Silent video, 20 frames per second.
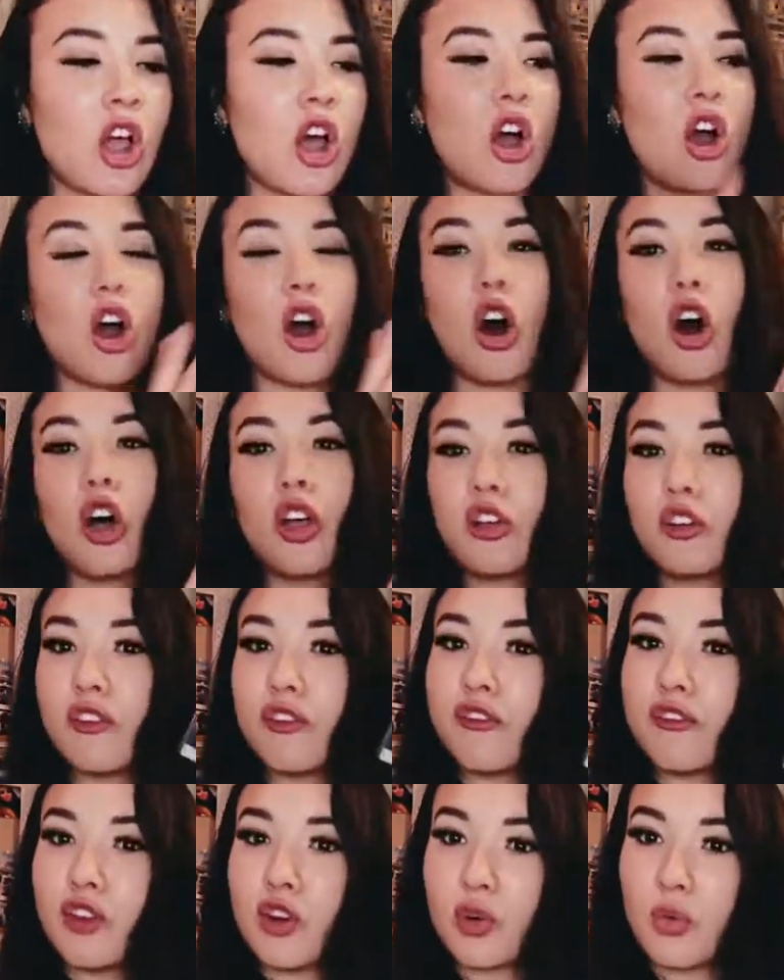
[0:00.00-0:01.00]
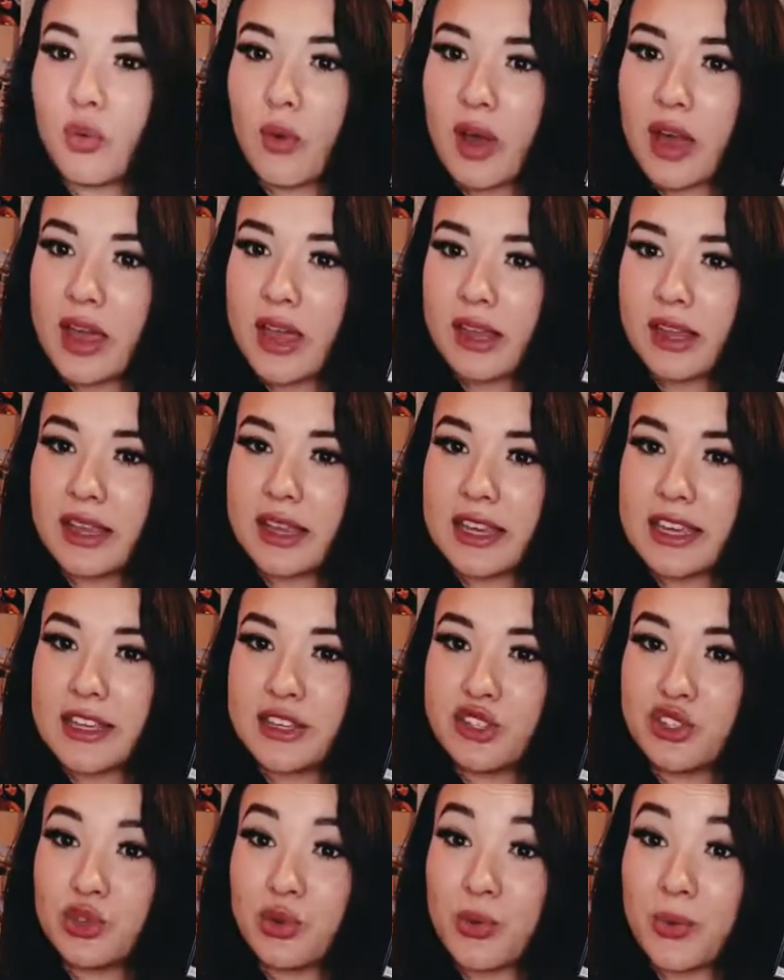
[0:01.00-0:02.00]
All for One is
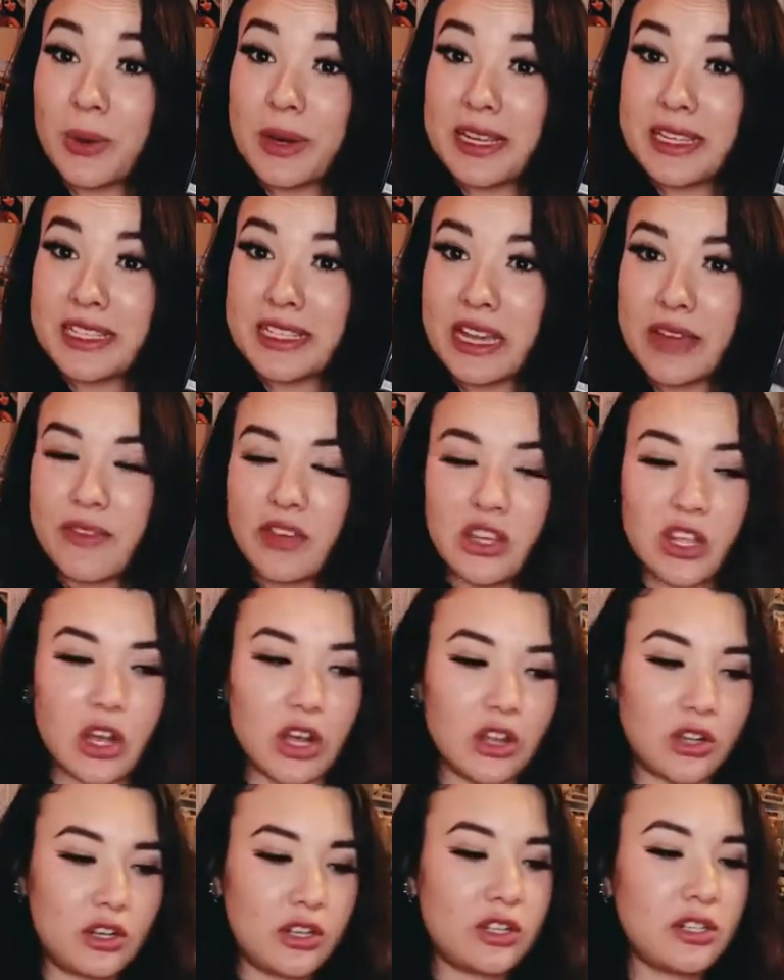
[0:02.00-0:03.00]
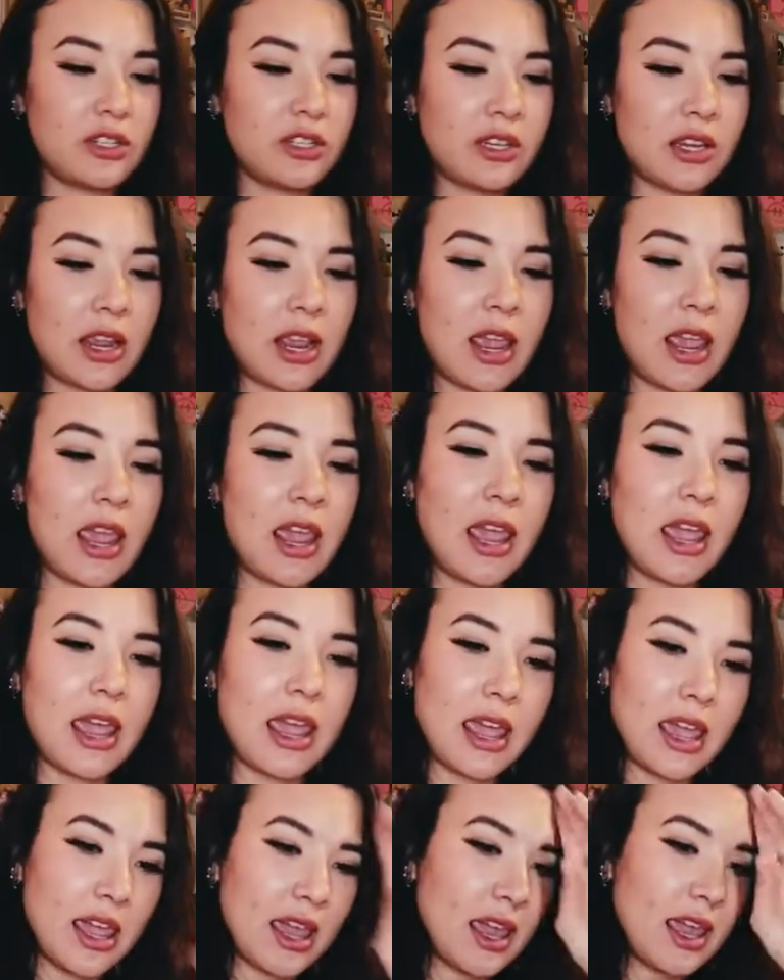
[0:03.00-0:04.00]
$27.
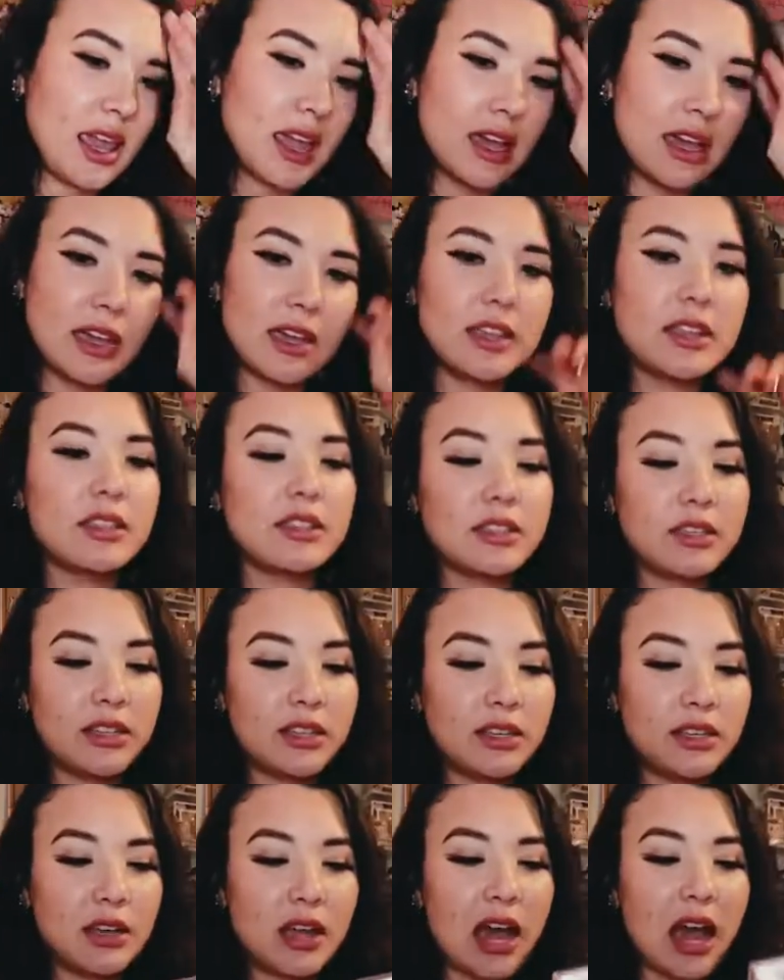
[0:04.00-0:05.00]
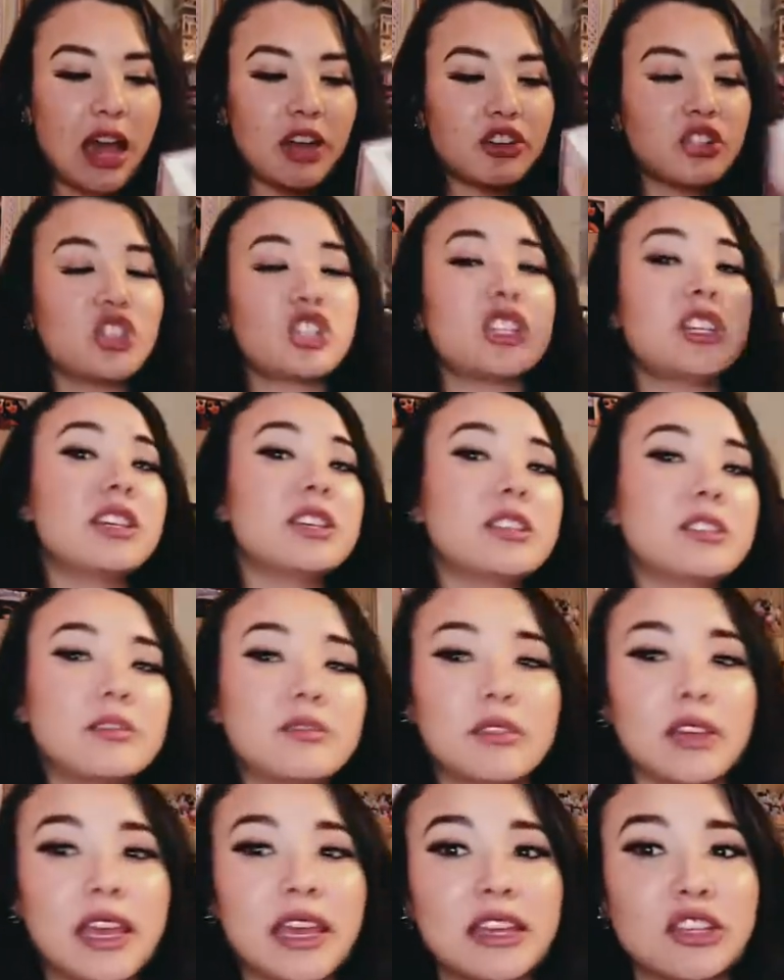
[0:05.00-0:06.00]
And Achi
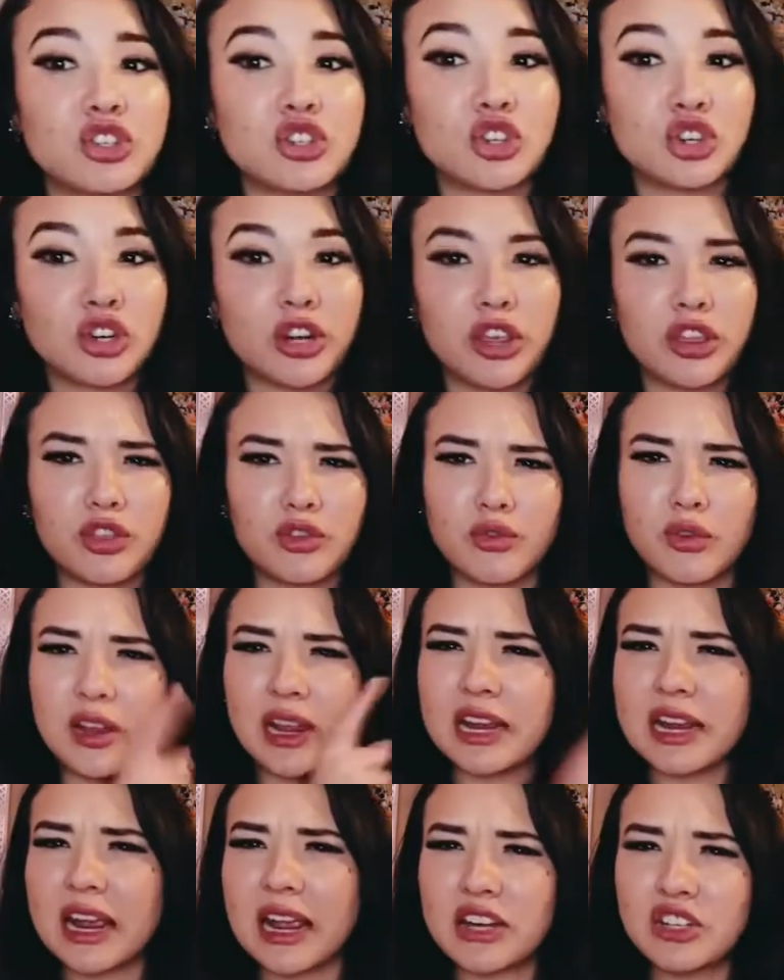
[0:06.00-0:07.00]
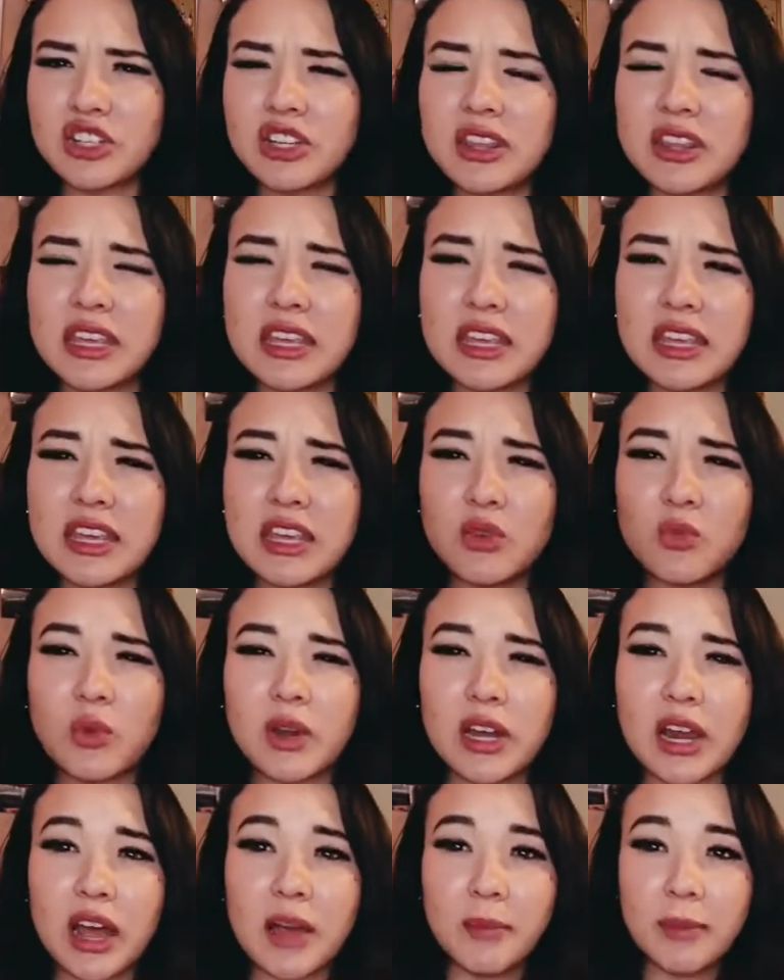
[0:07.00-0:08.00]
is $33. And I actually think he went
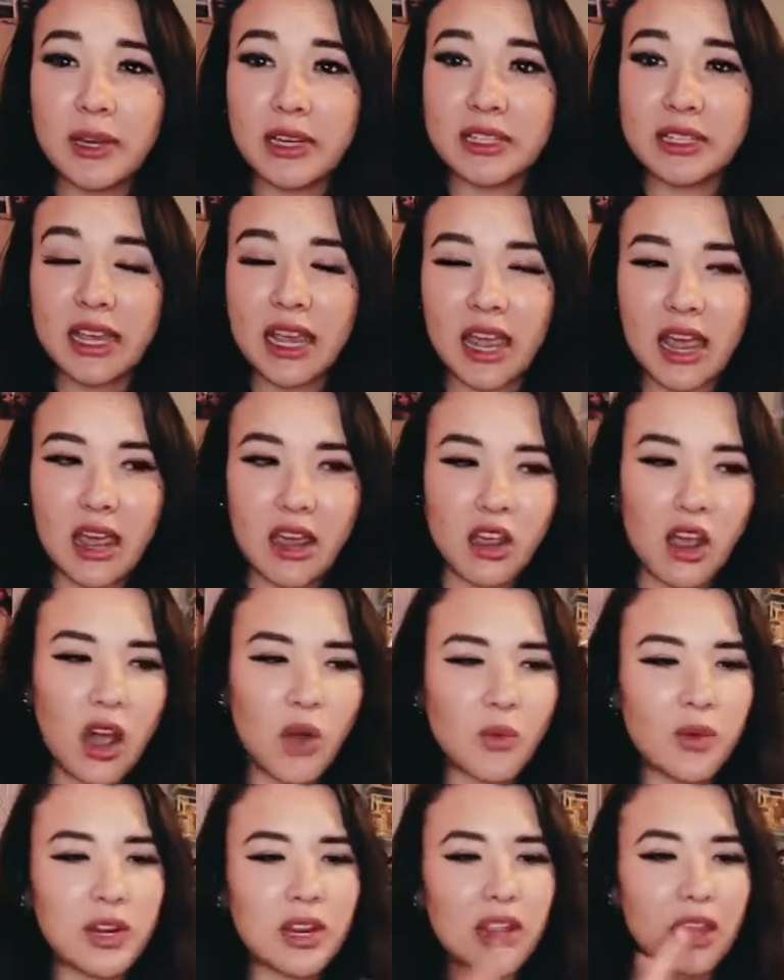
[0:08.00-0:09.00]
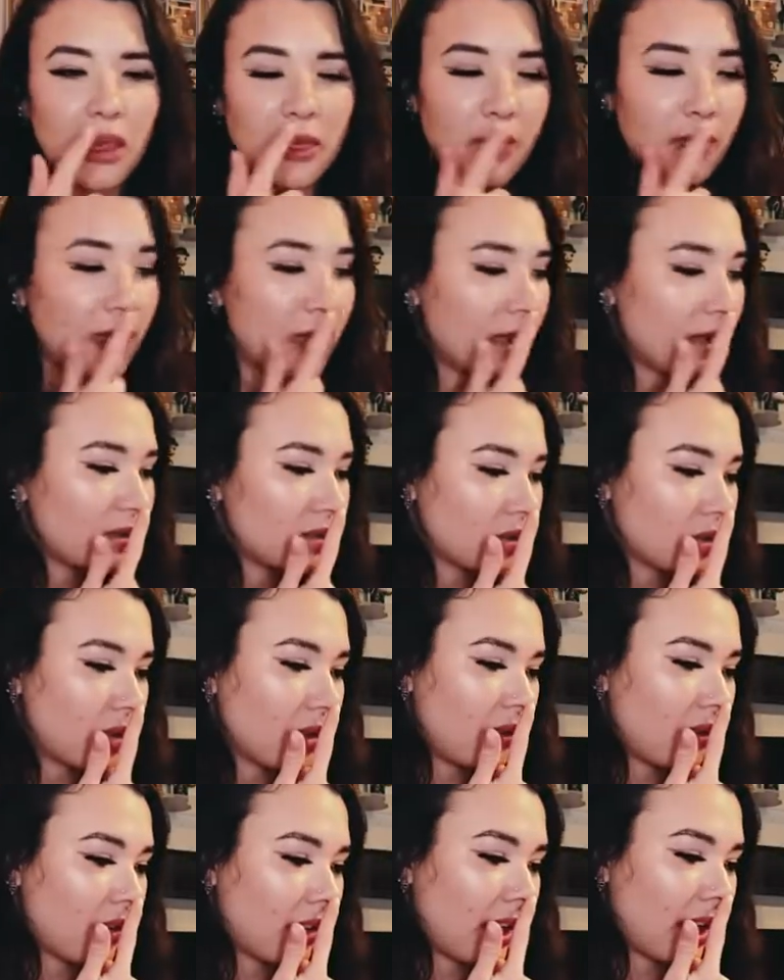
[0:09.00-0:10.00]
up because I got one and I think I sold it
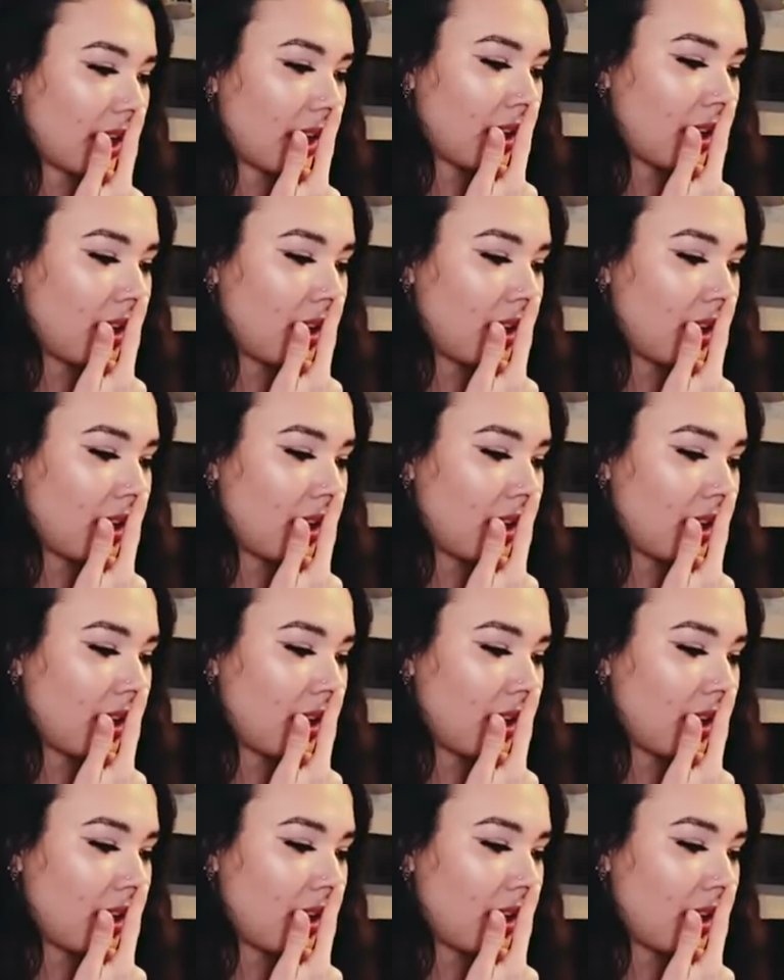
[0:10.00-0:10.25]
for like